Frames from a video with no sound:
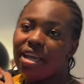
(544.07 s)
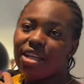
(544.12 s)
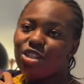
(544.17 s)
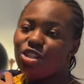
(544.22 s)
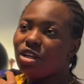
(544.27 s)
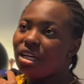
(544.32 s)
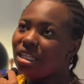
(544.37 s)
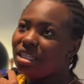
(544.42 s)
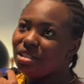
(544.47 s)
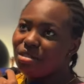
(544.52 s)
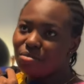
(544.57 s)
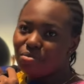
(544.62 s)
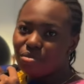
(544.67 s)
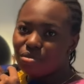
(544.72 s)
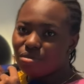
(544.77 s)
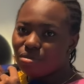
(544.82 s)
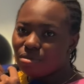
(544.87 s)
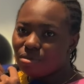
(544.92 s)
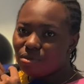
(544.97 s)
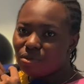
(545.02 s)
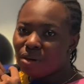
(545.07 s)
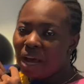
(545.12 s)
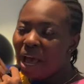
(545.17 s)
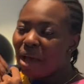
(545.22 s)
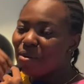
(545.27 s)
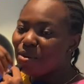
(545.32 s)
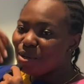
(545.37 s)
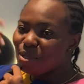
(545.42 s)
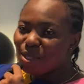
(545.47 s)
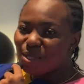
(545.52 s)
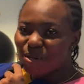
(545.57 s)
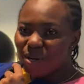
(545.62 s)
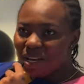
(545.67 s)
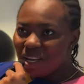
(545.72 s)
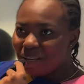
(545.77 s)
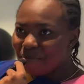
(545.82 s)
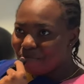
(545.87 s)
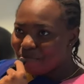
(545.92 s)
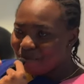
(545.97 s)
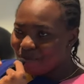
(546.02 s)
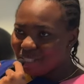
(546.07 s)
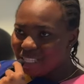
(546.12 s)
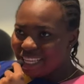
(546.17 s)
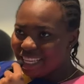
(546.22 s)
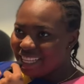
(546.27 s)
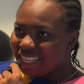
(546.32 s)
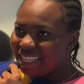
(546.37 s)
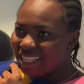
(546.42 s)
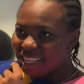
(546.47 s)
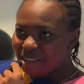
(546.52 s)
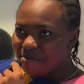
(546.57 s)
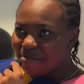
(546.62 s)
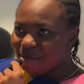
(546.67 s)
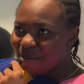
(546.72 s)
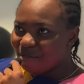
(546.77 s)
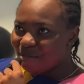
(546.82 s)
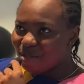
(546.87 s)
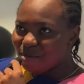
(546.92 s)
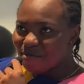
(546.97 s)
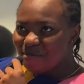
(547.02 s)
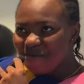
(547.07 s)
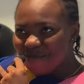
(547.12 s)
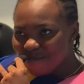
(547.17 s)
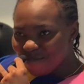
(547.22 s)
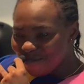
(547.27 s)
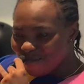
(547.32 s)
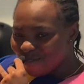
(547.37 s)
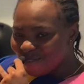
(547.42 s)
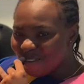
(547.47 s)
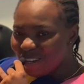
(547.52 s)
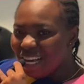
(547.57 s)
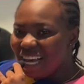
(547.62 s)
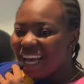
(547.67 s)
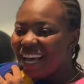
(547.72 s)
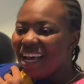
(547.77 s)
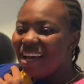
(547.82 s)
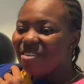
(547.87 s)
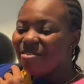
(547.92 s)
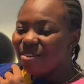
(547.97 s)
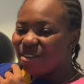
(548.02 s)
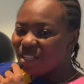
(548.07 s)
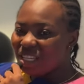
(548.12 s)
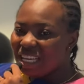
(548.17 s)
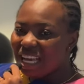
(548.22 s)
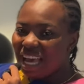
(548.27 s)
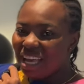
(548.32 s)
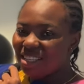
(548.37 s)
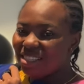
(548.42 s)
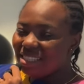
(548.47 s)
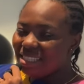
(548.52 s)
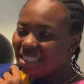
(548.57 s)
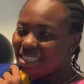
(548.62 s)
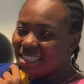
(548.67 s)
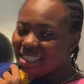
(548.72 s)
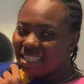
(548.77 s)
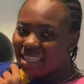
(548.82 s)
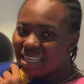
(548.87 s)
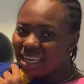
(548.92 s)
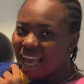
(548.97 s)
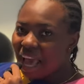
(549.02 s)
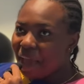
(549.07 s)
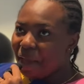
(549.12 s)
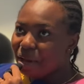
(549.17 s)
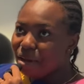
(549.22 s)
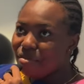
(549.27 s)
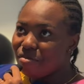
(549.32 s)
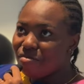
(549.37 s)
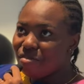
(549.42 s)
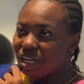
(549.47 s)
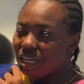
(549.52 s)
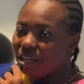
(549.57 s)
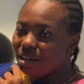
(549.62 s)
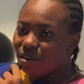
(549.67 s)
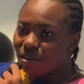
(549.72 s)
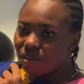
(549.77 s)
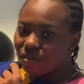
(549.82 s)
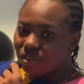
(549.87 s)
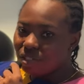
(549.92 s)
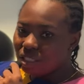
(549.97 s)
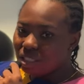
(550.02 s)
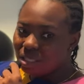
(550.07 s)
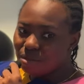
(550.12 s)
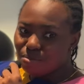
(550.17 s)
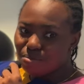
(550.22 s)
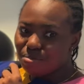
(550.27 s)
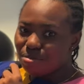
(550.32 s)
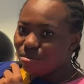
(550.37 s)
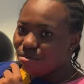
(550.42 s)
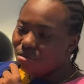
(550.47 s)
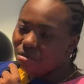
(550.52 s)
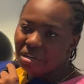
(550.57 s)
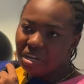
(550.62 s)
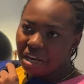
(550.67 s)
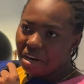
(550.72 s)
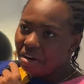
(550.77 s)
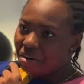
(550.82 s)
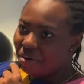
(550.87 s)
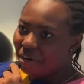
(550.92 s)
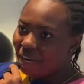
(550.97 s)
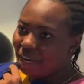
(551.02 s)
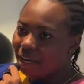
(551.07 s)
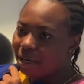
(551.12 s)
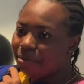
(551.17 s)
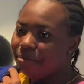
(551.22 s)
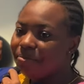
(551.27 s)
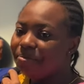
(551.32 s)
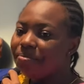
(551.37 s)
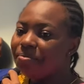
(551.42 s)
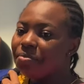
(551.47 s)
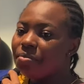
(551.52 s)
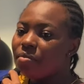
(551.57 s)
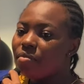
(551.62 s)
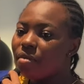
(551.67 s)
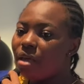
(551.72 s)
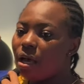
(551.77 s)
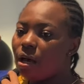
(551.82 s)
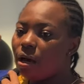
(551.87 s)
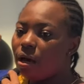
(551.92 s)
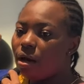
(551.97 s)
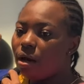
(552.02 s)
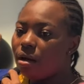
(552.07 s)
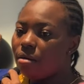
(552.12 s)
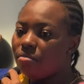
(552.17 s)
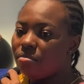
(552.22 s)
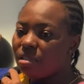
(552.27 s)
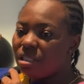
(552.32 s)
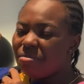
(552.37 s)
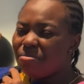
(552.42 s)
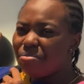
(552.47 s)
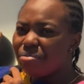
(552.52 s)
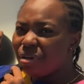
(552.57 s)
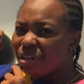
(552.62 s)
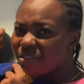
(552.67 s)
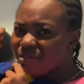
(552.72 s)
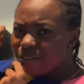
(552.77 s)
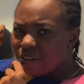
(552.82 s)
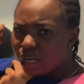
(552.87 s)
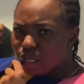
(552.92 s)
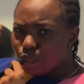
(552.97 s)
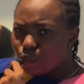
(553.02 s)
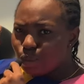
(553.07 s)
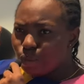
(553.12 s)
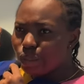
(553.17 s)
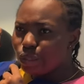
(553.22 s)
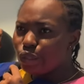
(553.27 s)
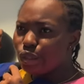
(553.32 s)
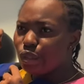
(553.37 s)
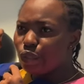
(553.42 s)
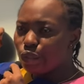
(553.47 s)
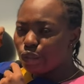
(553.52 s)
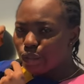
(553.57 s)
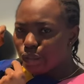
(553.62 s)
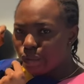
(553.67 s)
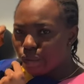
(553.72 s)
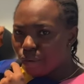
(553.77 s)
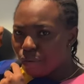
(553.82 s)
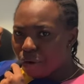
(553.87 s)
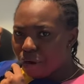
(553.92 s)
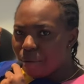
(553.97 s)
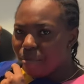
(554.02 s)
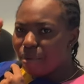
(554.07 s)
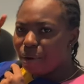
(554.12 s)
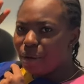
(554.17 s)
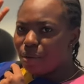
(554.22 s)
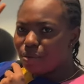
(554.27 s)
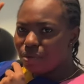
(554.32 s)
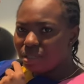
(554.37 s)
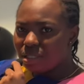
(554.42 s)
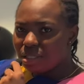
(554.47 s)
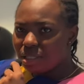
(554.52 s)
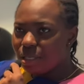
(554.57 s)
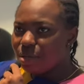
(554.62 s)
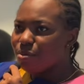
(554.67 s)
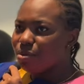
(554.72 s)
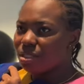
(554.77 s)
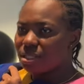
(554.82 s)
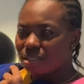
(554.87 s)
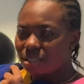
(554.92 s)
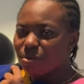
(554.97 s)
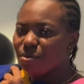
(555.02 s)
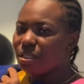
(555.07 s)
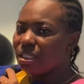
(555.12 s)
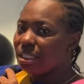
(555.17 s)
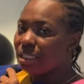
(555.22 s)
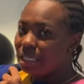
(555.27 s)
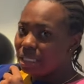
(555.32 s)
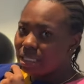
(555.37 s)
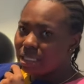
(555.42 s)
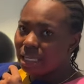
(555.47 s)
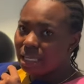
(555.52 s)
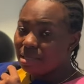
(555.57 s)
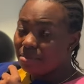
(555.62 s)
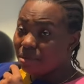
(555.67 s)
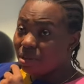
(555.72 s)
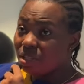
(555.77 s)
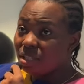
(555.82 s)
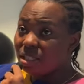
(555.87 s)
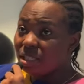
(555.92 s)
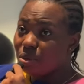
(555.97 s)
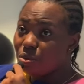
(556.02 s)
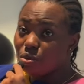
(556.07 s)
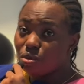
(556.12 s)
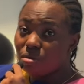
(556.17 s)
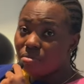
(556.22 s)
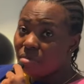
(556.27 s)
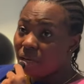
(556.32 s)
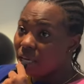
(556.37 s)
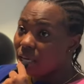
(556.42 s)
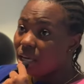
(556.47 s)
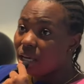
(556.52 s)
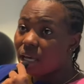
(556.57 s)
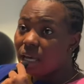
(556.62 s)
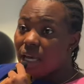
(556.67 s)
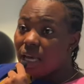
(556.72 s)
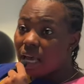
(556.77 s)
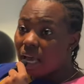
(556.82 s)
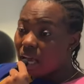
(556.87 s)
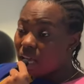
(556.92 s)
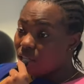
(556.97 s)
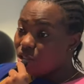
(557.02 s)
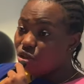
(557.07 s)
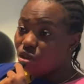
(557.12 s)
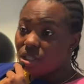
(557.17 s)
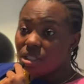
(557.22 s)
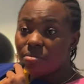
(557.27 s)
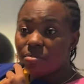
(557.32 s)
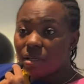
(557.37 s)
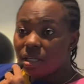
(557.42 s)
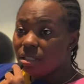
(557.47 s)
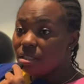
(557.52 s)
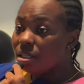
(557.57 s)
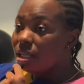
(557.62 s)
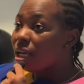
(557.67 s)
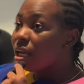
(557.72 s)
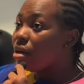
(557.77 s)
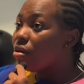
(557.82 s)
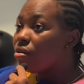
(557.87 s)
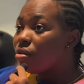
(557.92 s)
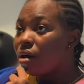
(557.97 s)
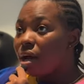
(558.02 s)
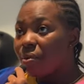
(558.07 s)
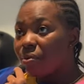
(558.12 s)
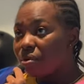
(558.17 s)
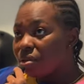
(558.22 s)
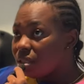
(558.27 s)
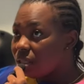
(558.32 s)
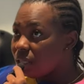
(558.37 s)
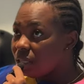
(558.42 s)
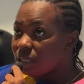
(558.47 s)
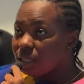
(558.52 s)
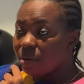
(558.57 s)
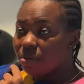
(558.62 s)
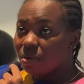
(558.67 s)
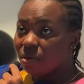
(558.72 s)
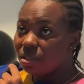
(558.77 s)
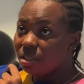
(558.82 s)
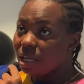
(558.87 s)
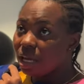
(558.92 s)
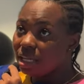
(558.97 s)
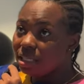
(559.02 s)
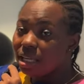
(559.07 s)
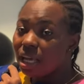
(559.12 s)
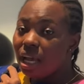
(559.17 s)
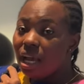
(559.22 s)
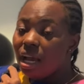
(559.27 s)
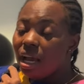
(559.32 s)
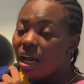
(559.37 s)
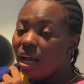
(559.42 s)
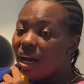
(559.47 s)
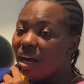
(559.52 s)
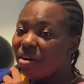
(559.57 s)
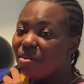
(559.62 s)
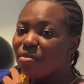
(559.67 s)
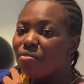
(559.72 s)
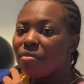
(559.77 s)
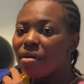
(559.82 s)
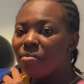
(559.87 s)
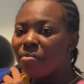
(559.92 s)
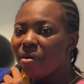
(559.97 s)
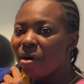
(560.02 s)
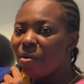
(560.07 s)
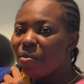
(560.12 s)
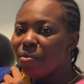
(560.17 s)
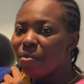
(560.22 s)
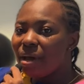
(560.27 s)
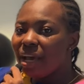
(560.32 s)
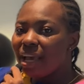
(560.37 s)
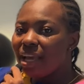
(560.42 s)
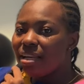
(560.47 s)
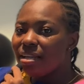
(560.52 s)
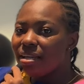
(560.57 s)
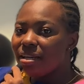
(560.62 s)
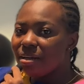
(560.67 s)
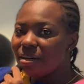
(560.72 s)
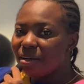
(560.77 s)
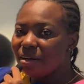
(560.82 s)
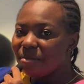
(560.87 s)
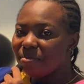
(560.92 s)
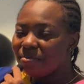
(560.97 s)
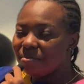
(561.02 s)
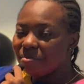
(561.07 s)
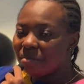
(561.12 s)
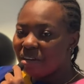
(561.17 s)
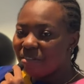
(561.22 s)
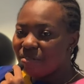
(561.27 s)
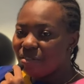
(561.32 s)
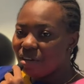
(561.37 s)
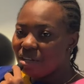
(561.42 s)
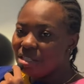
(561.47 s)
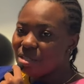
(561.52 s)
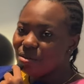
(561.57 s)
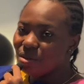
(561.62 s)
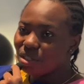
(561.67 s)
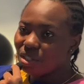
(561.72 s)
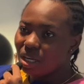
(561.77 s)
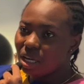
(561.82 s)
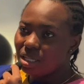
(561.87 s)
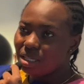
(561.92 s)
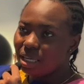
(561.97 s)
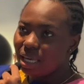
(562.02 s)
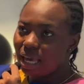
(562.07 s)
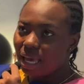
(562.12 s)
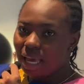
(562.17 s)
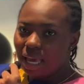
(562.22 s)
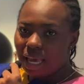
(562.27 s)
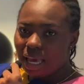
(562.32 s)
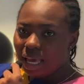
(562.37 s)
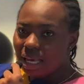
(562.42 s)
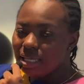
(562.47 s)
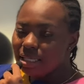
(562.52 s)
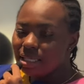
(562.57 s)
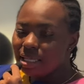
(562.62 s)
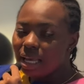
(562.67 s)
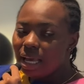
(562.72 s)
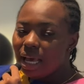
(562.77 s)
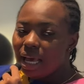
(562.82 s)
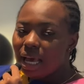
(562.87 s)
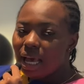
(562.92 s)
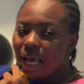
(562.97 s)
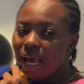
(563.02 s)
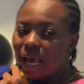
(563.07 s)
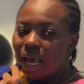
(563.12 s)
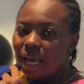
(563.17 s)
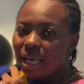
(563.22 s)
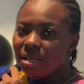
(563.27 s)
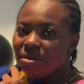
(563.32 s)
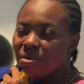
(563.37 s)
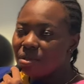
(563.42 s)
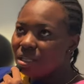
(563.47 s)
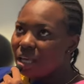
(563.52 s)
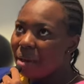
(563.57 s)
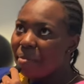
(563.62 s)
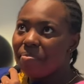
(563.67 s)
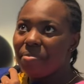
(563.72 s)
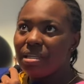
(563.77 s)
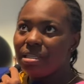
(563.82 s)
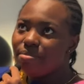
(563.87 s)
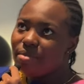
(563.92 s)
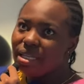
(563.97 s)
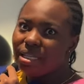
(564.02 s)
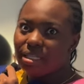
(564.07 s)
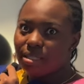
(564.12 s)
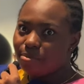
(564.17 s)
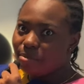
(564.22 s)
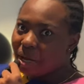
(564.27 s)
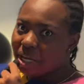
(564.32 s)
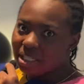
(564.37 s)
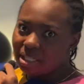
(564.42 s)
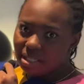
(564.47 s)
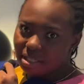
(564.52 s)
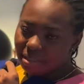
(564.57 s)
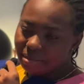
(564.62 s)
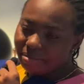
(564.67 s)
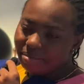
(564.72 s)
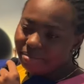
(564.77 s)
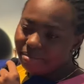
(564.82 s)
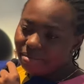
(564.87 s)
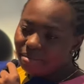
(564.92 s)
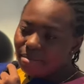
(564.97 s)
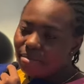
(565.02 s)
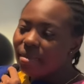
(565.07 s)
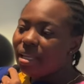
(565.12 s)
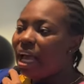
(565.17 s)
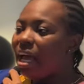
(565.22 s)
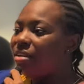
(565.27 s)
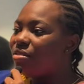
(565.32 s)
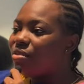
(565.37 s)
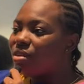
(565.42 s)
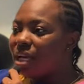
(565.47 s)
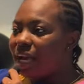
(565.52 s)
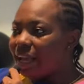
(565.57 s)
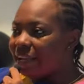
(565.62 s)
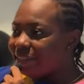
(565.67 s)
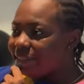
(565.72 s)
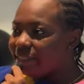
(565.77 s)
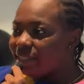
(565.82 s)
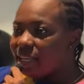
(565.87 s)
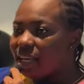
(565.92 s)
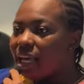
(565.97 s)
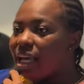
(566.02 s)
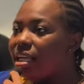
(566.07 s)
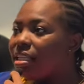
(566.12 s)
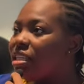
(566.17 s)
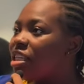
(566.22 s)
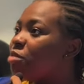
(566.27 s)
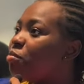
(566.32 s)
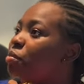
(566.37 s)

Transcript: enjoyed the pool. I also put a clip of the pool for you guys to see. I really loved the pool area. Um, the breakfast was not so great, but it was it was it was decent because they would make adjustments. You're like, oh, I want this, I want that. I remember when um, my fiance was trying to get eggs, and he was like, please make it spicy. And you guys, these